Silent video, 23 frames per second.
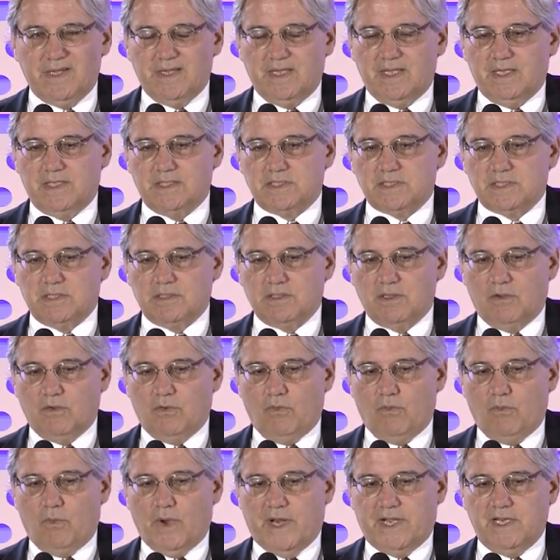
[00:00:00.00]
is
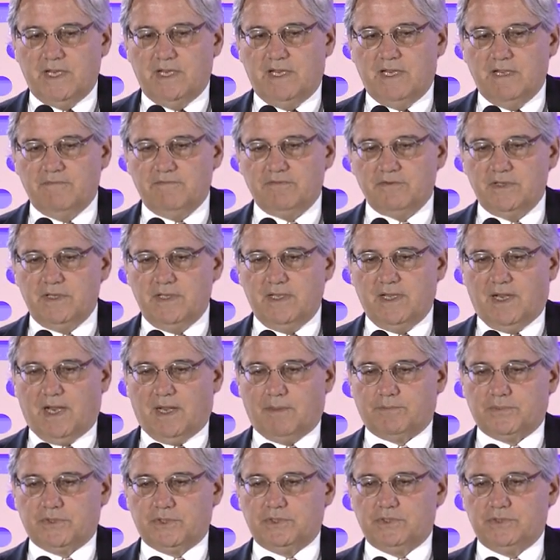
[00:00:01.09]
when given the
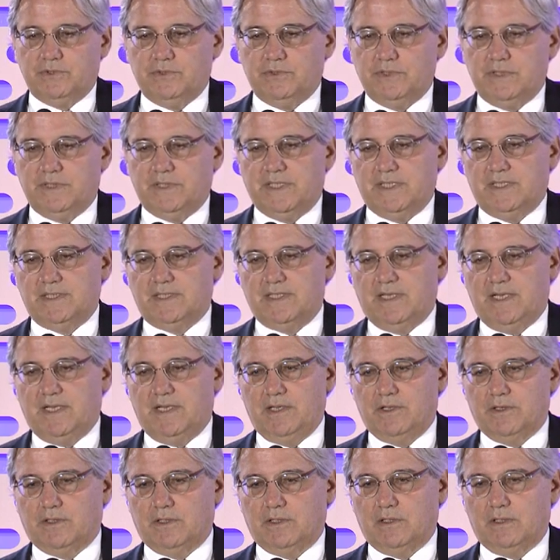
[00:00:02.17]
opportunity to
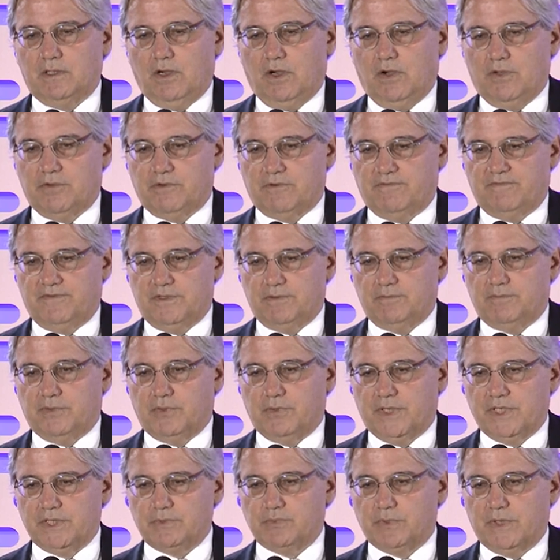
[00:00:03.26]
hear other viewpoints,